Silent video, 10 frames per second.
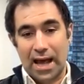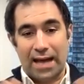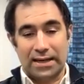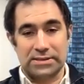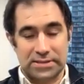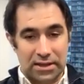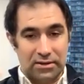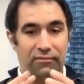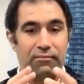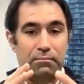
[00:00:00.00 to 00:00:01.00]
And instead
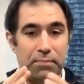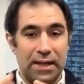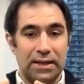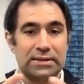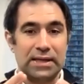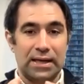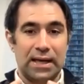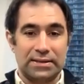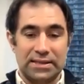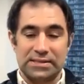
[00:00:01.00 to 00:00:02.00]
of building
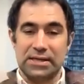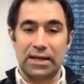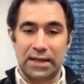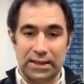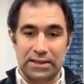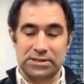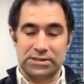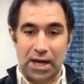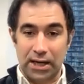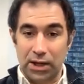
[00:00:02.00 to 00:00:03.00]
and designing in
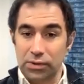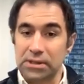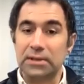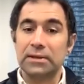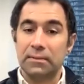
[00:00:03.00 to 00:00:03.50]
silos,